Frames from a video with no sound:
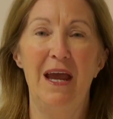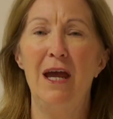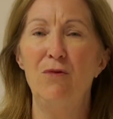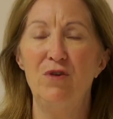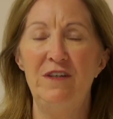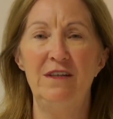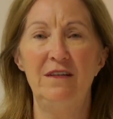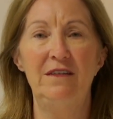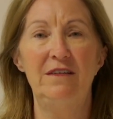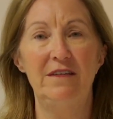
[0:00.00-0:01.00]
I
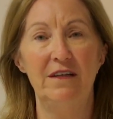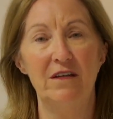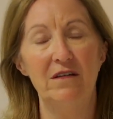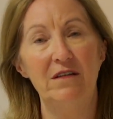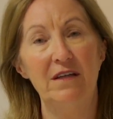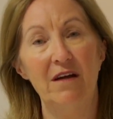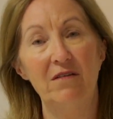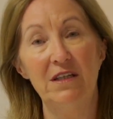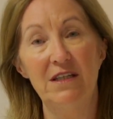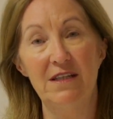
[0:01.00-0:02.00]
recently stared down into